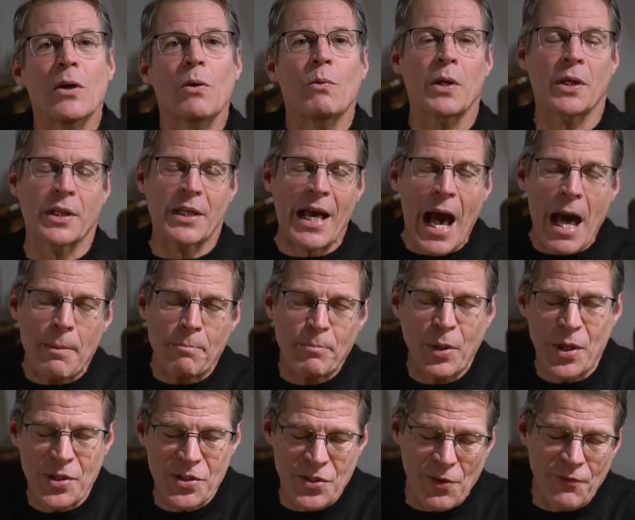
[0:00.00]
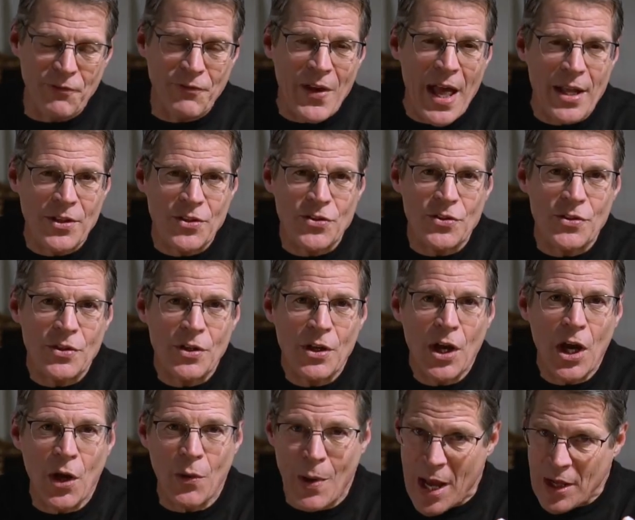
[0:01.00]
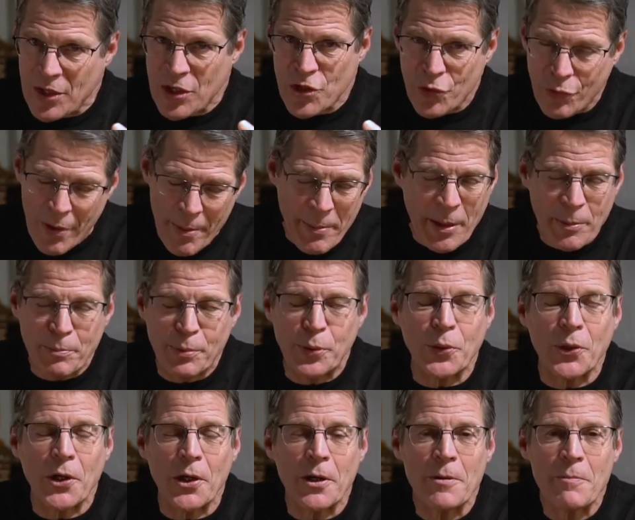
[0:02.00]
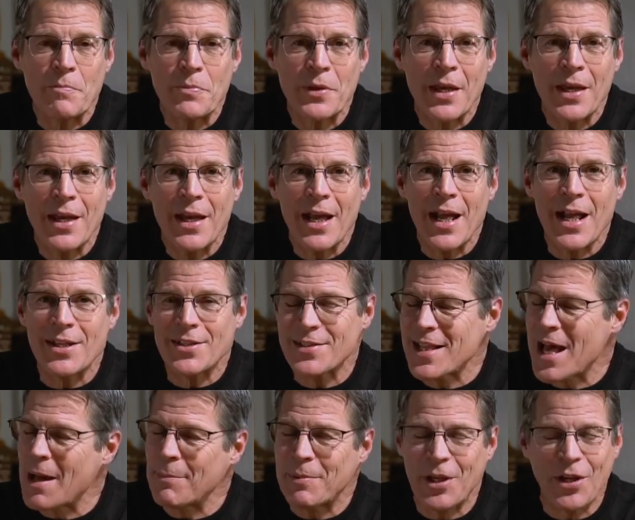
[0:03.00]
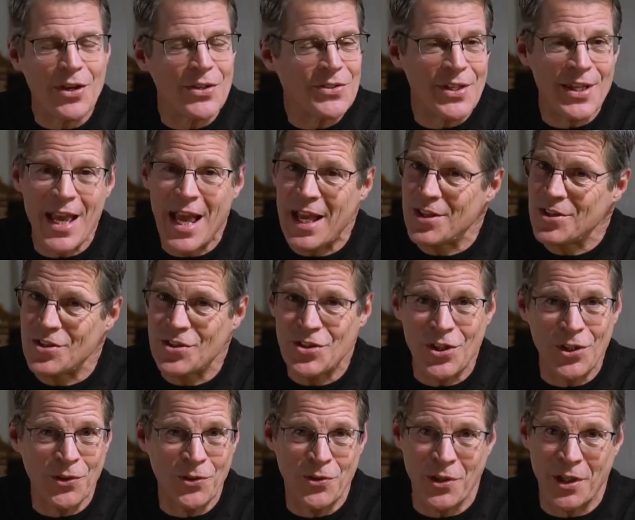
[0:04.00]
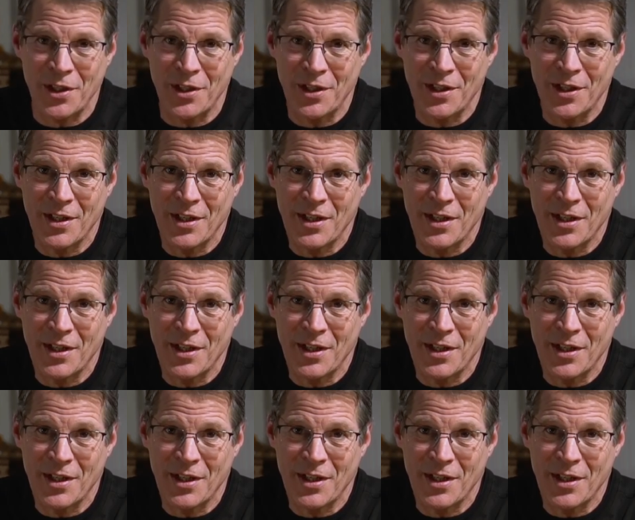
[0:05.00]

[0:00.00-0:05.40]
When God puts a fence around a swimming pool, it's not because he hates children.